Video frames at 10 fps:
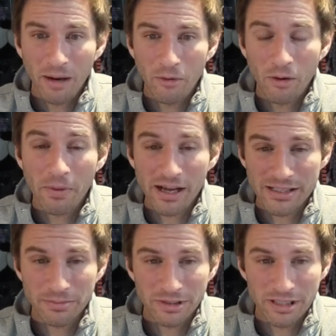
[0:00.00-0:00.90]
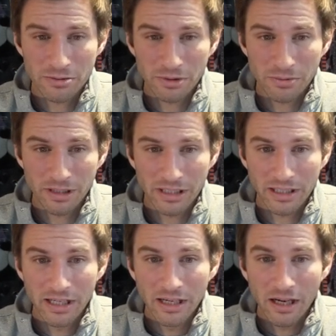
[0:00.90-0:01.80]
or possibly, as we
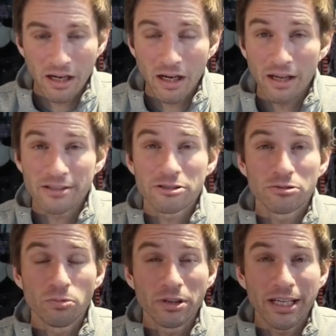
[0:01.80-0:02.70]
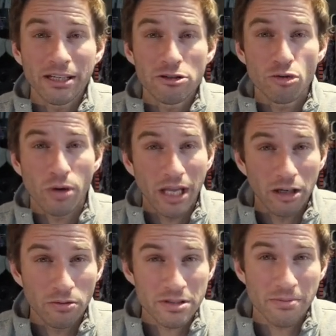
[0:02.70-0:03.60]
read, related to
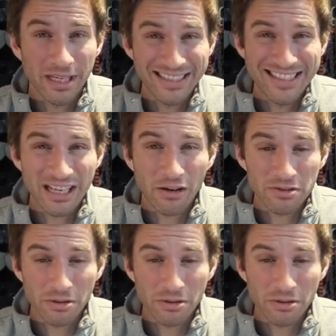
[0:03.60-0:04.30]
Hinduism itself.